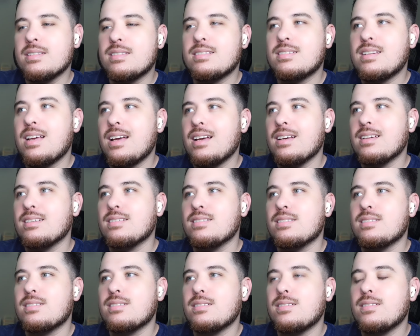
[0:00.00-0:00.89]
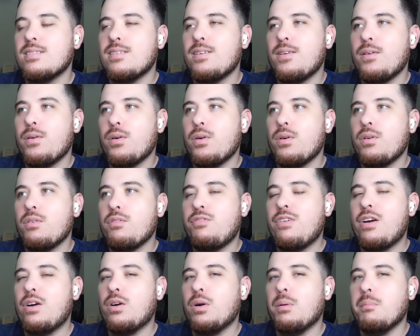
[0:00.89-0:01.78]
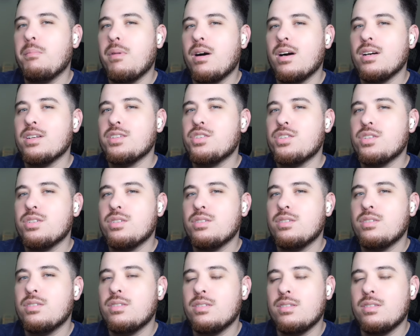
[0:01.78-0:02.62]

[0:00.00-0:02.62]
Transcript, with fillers: says. Pharoahe Monch?